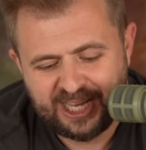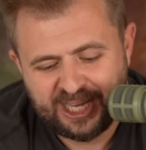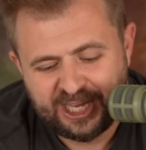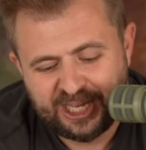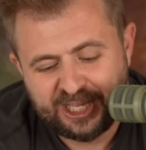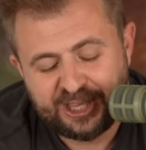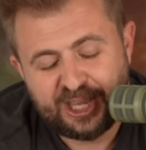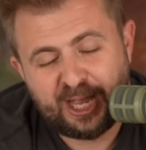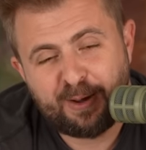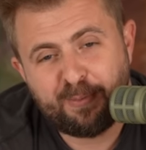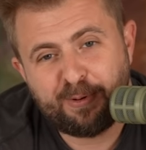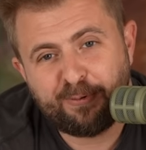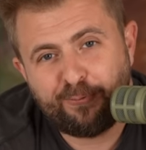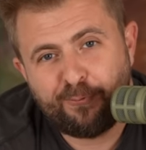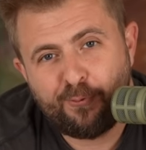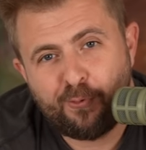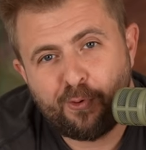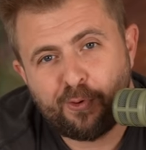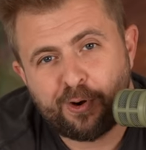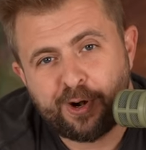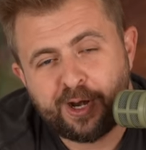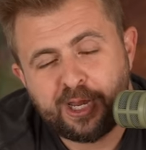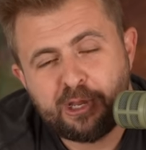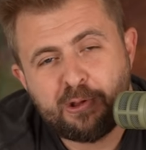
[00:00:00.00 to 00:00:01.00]
Number
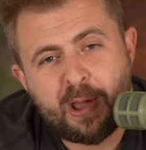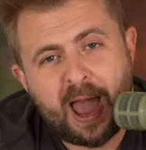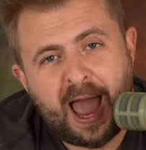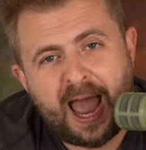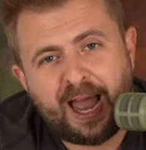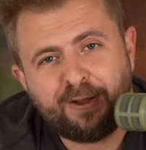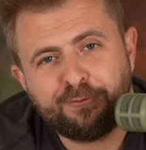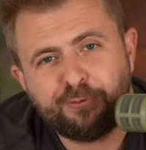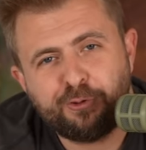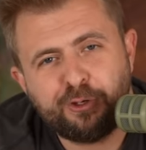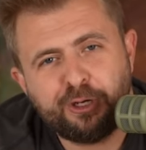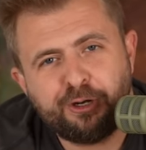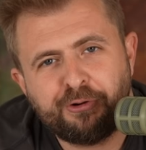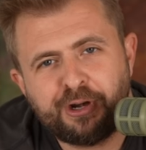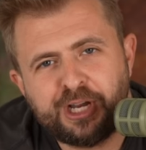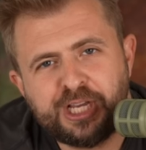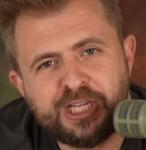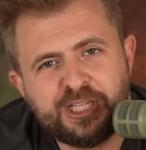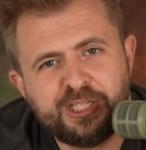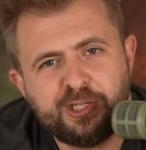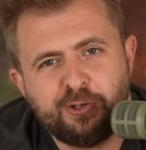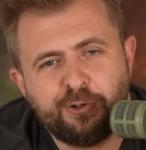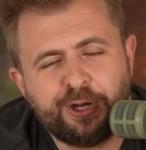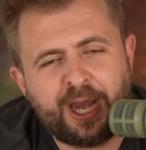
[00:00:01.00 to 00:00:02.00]
four, you have to
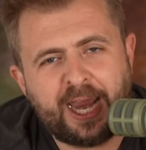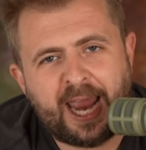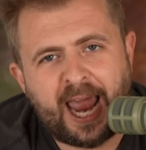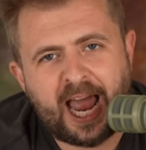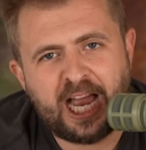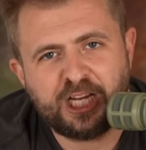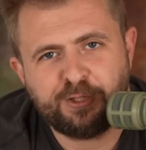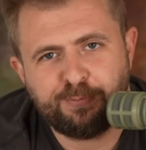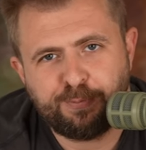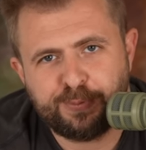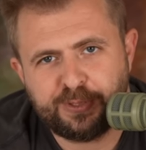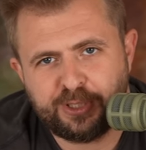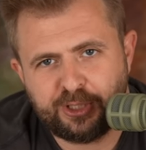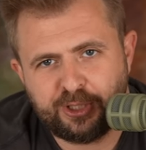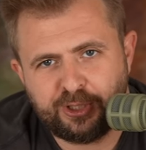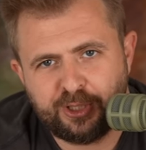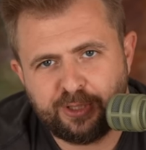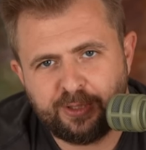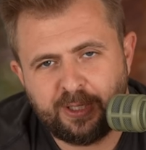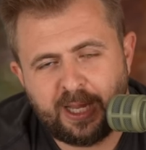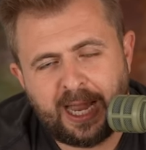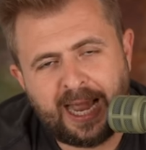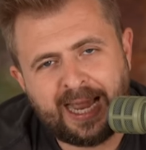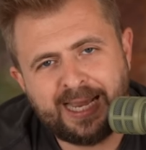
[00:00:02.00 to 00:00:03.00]
increase your cash
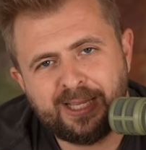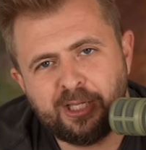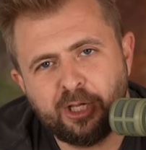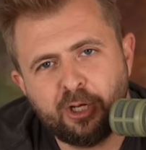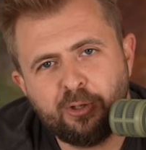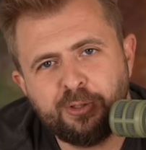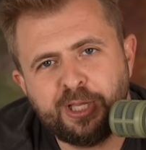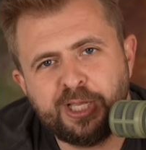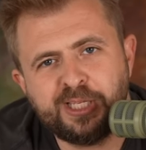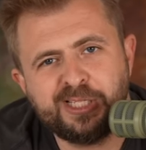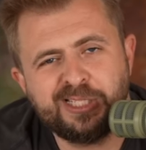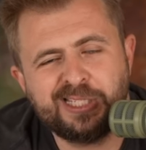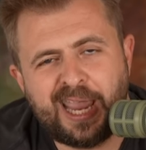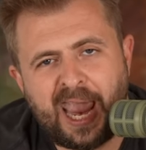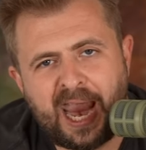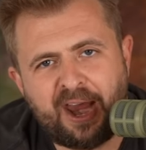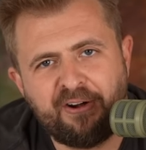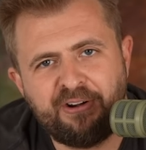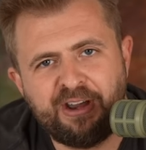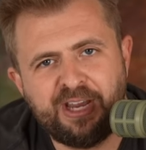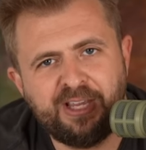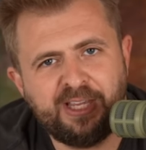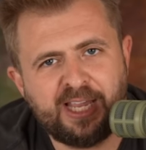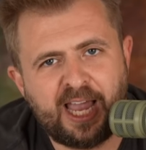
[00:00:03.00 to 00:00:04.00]
position. I know that's
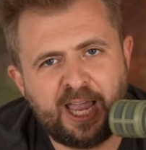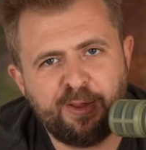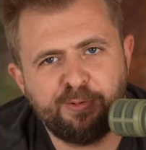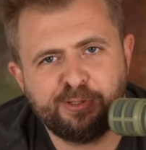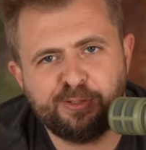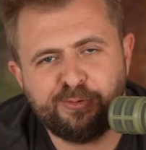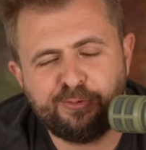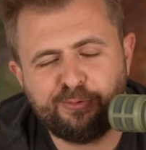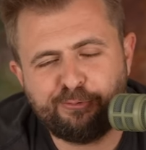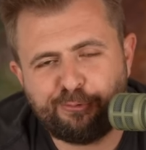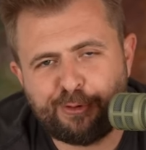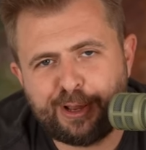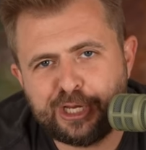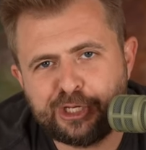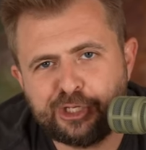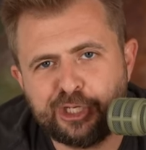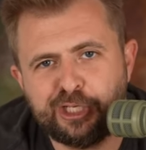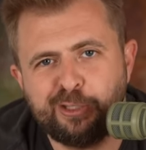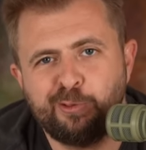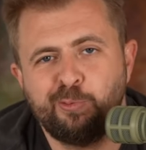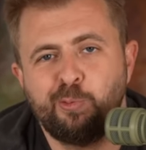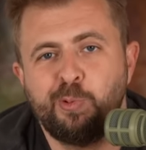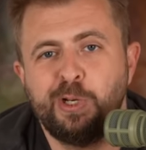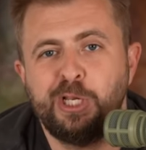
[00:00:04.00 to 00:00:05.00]
scary in times of
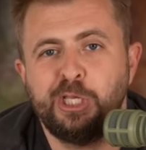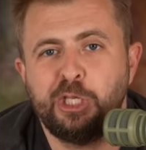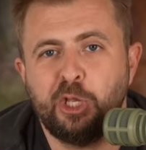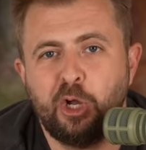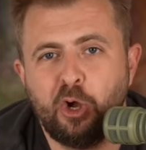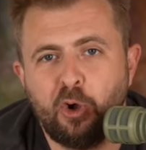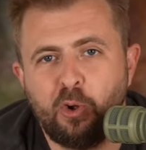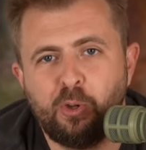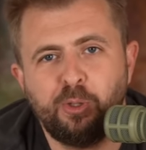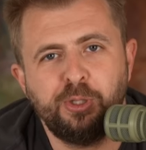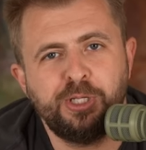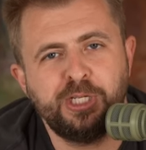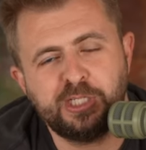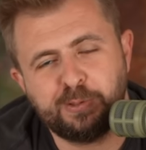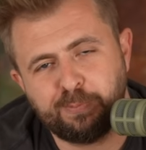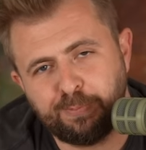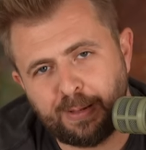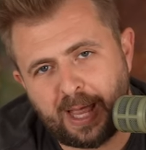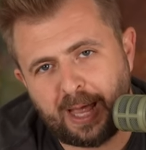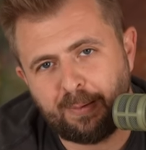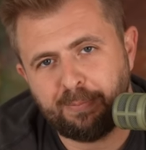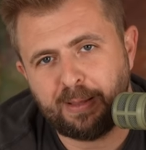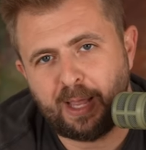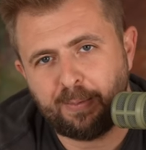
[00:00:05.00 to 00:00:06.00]
inflation. We know all this,
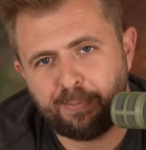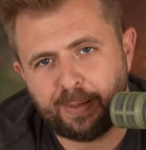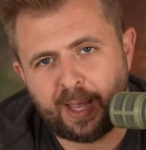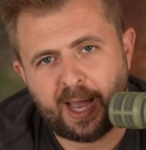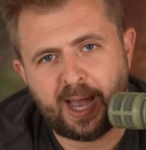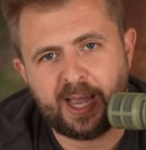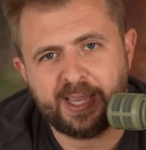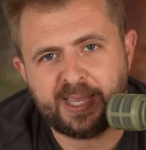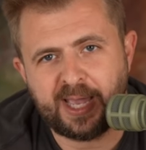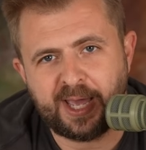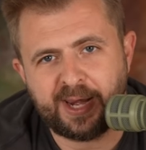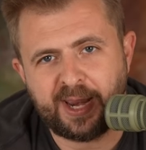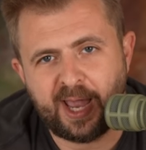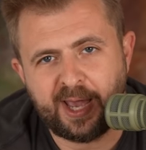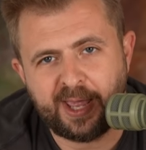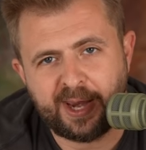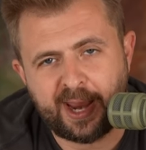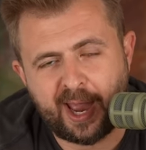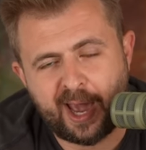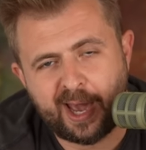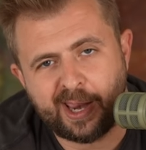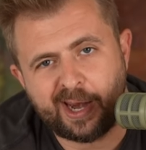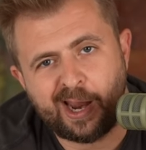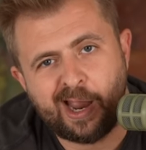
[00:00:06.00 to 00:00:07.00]
blah, blah, blah, yada, yada,
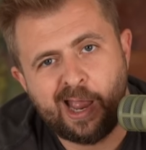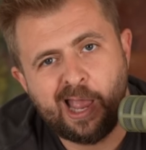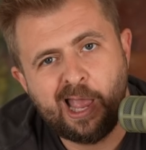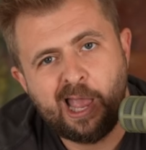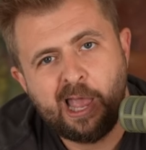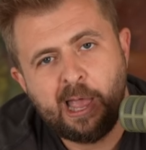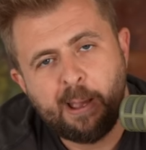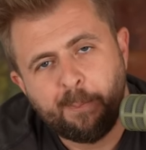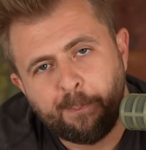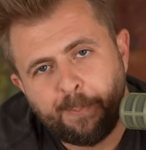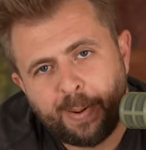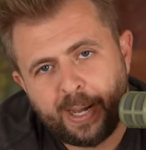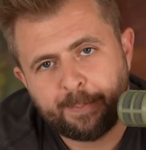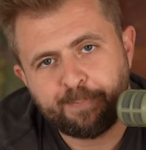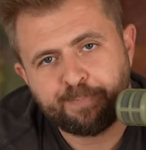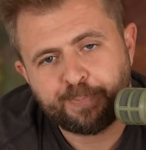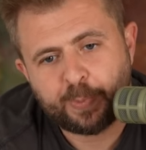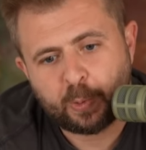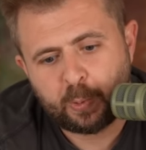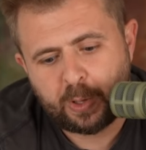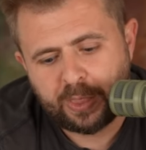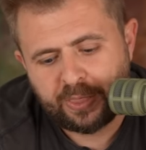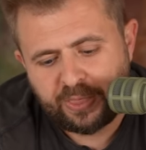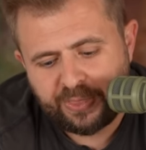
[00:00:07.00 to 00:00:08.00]
yada. But
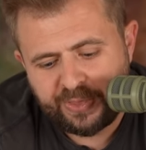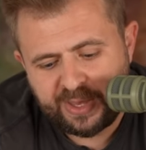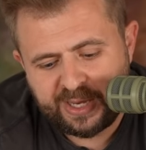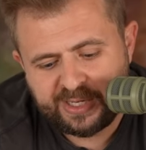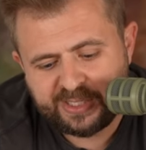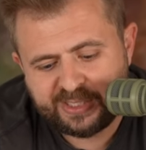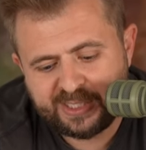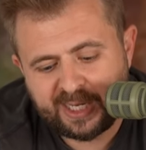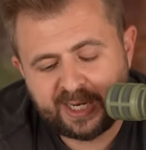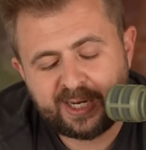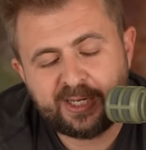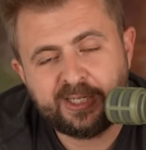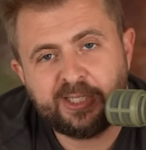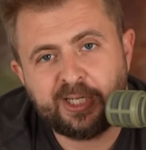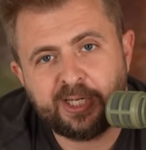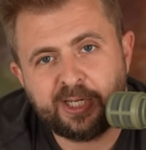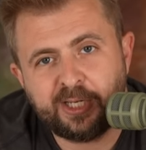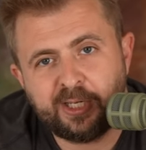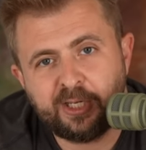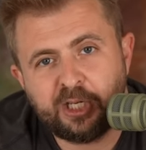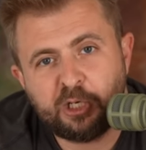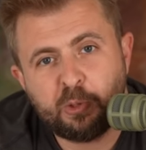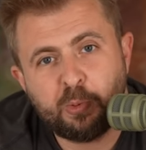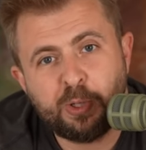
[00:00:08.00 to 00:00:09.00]
when things get
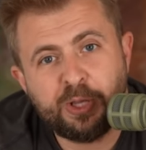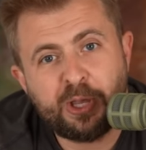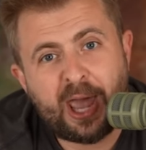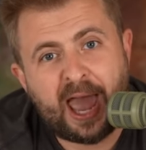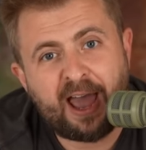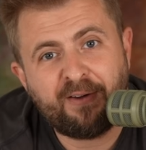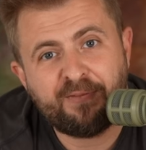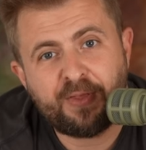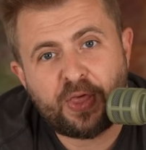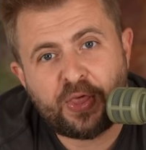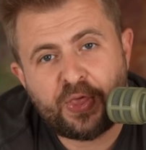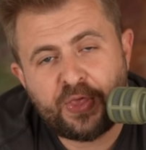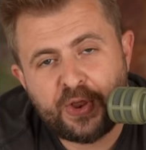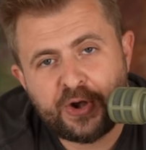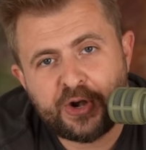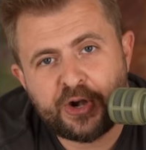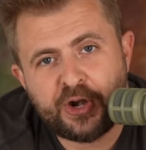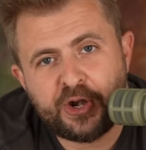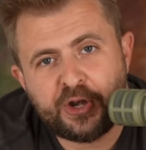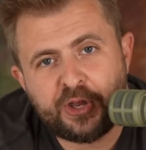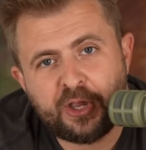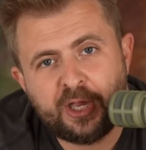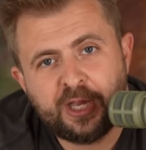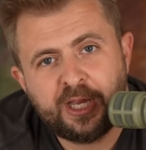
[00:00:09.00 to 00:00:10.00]
uncertain, you want to have a
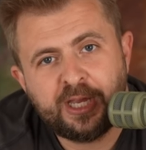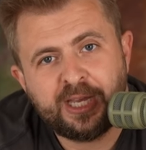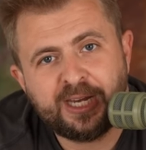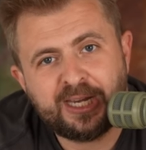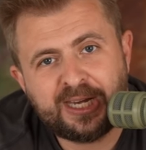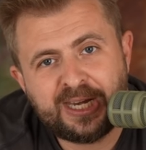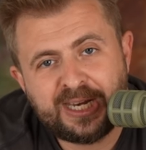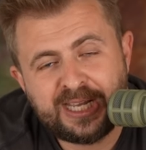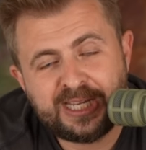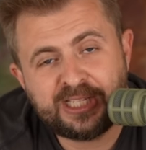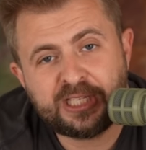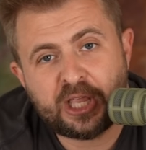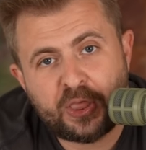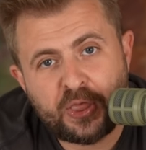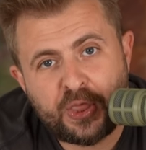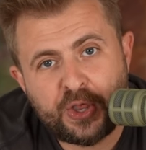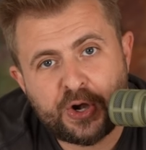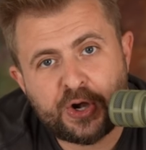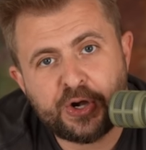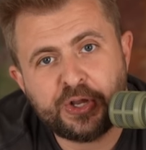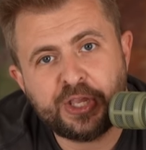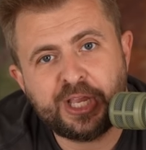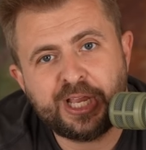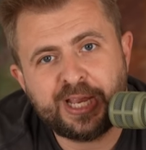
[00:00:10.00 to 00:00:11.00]
third, at least a
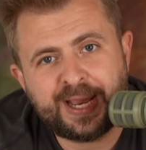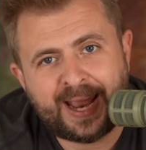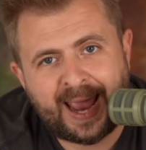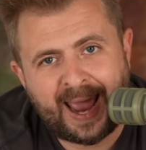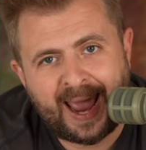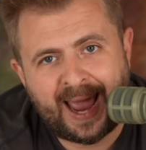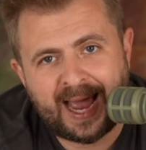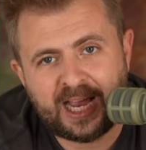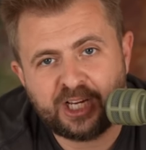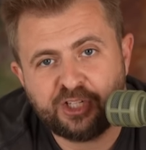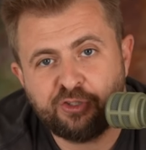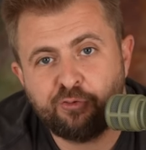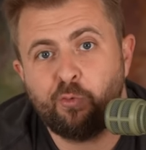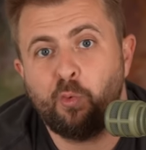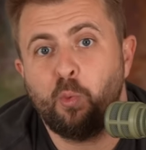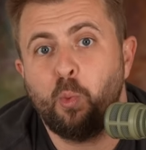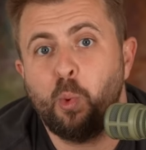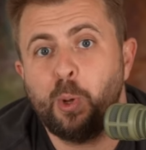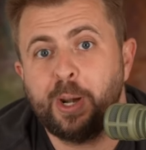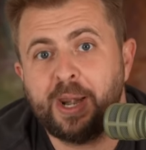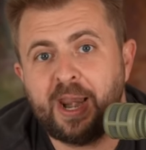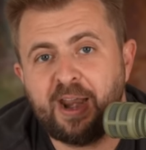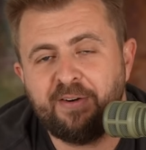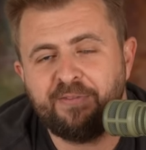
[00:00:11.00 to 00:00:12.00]
third in cash for
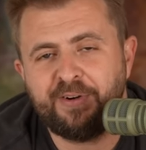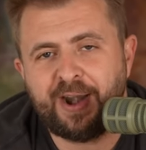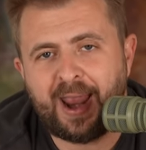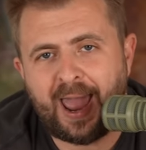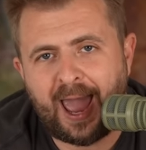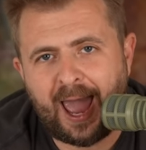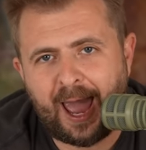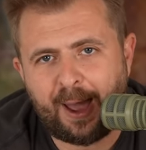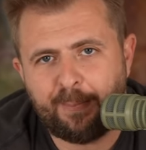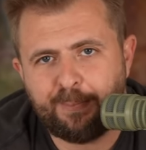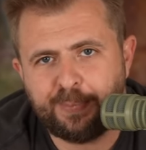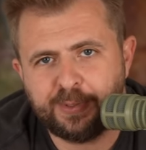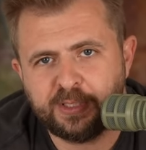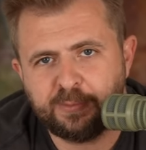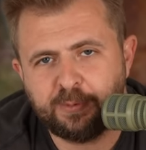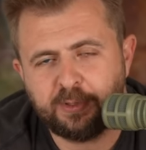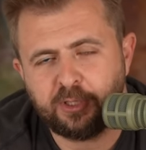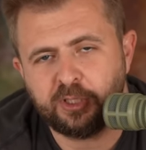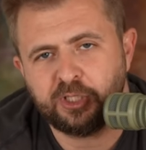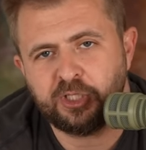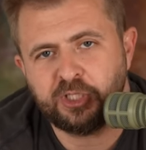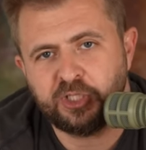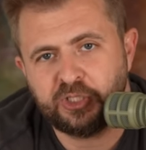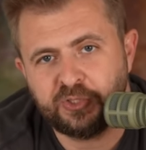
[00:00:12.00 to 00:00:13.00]
whatever happens.
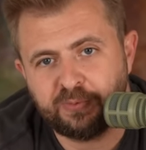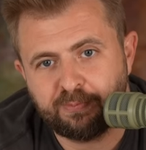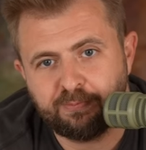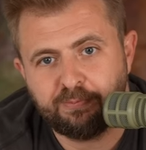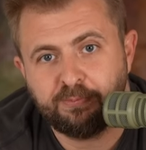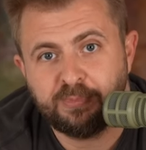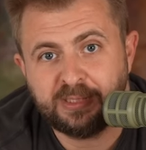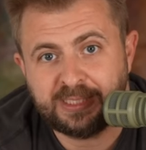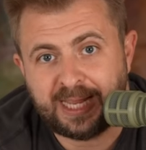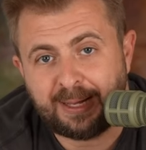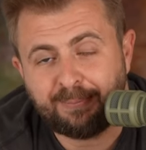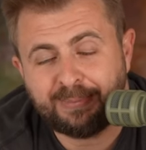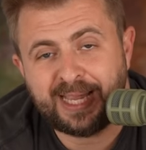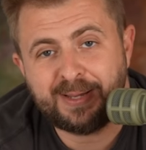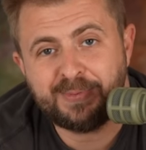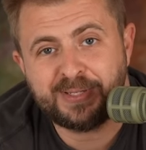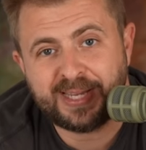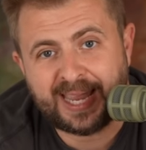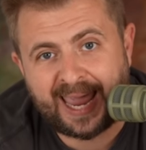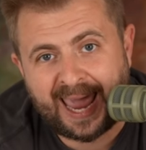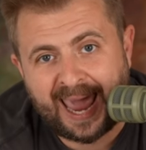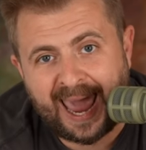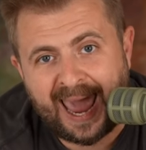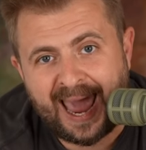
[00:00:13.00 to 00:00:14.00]
Because sometimes
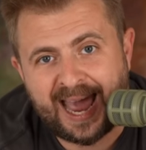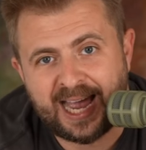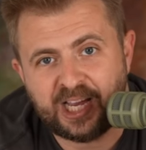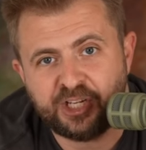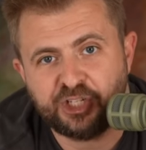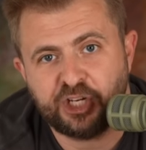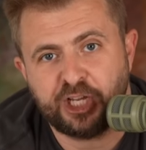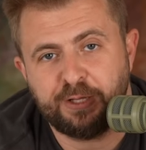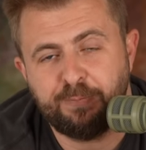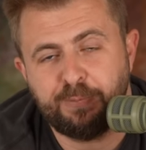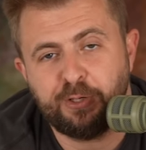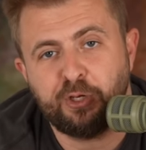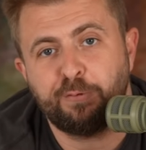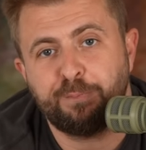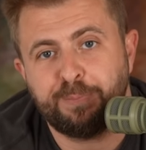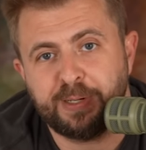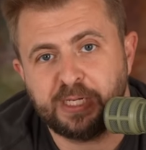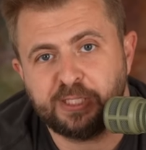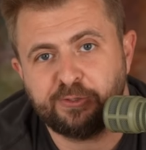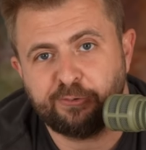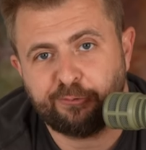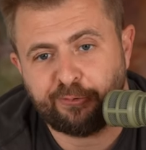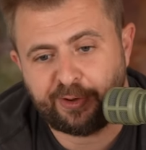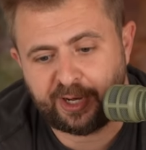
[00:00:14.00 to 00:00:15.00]
cash can be your
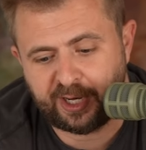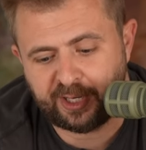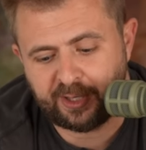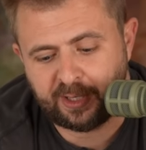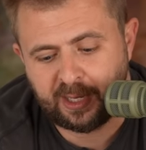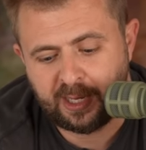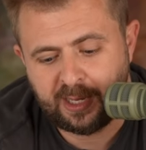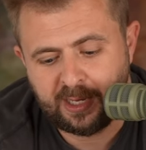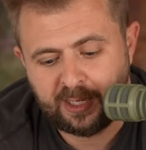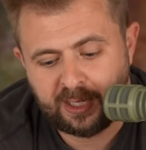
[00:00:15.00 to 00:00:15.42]
best friend,